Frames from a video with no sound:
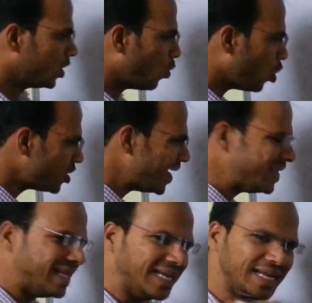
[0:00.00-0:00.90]
Now what I
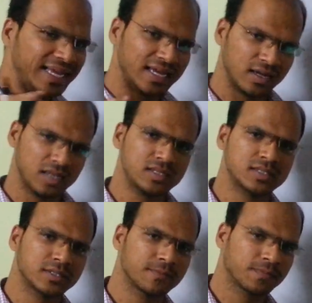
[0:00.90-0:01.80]
need
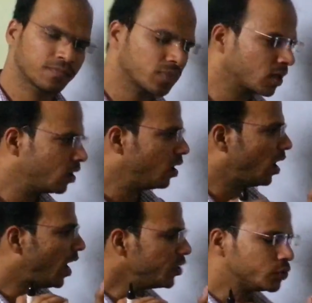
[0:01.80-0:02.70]
is,
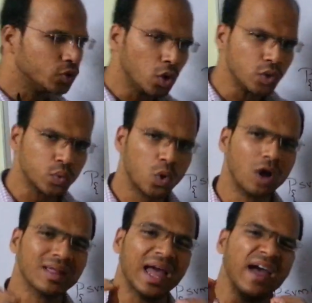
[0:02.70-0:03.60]
I don't
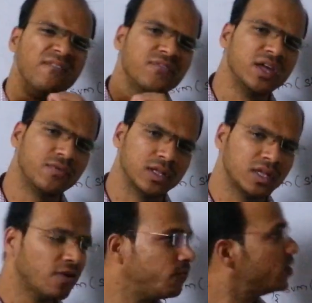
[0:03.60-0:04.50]
want everyone,
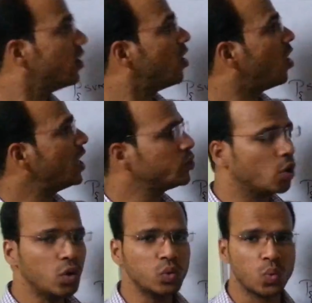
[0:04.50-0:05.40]
have, uh, I
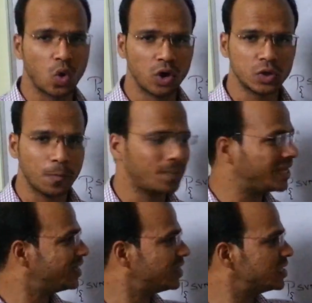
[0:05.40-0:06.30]
don't want to
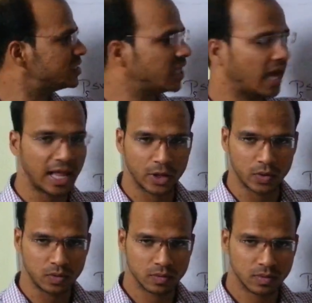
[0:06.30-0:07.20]
print this
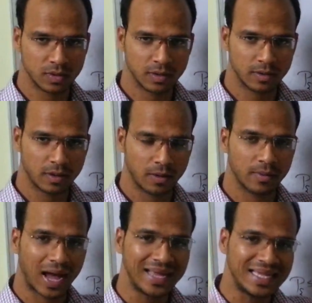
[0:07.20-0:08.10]
hello.
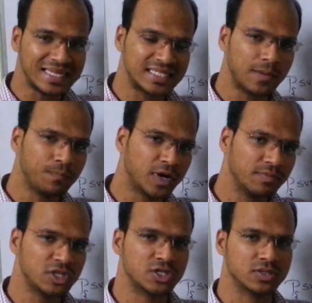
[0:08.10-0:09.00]
I need some
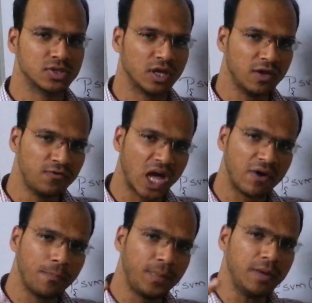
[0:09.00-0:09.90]
permission. So if you
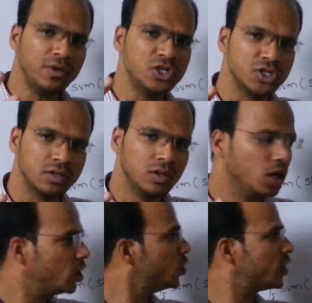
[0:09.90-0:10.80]
have a permission,
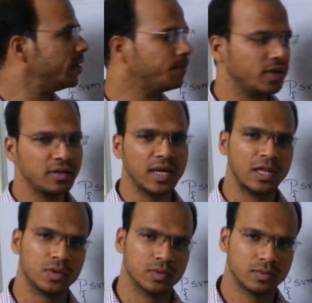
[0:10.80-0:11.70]
you can print
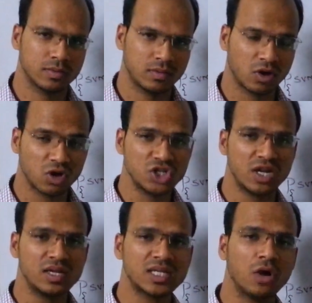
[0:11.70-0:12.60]
hello. Now question
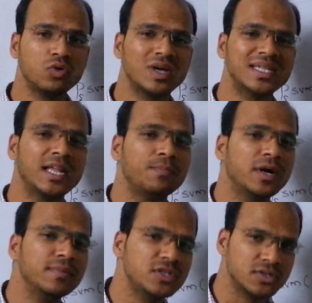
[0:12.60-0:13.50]
is how to assign a
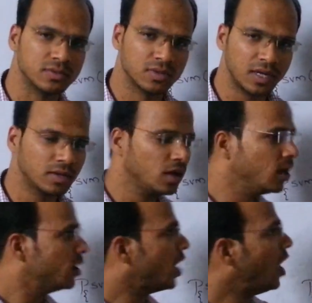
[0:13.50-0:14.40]
permission, right?
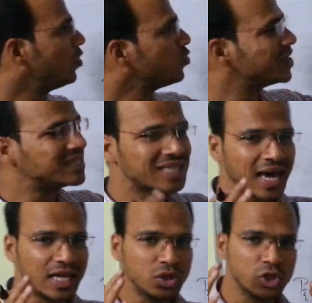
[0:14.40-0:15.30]
I want to
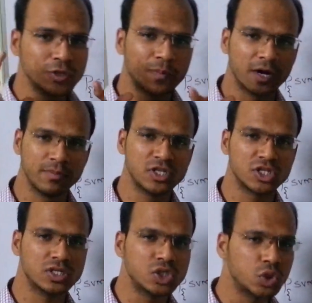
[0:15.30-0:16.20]
assign those
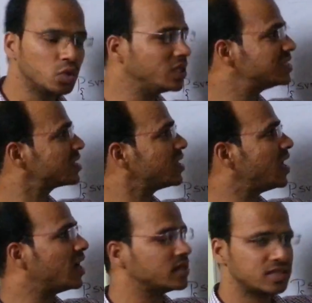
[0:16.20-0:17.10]
permissions to this
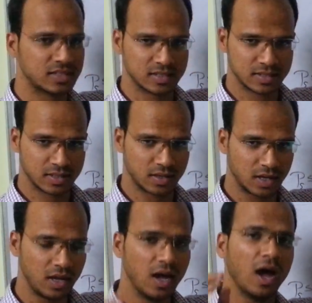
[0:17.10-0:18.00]
class,
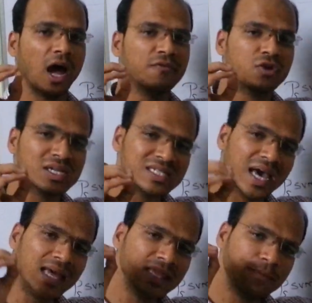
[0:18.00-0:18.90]
okay? I have to
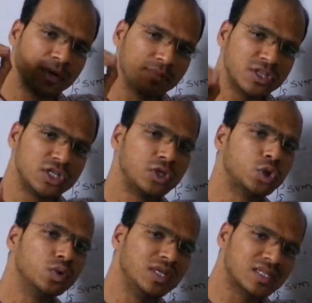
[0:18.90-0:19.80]
assign the permission
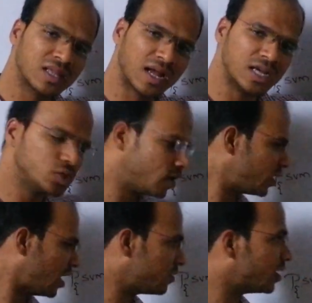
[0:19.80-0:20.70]
to this class so
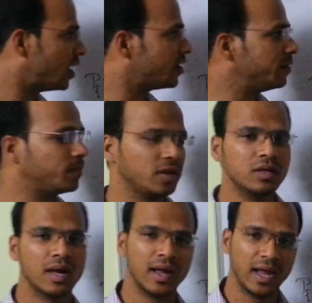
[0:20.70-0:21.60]
that I, I can
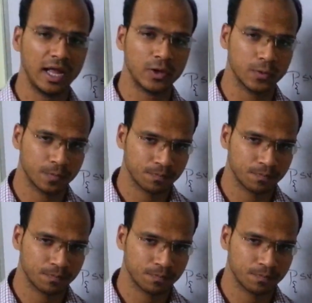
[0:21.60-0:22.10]
print hello.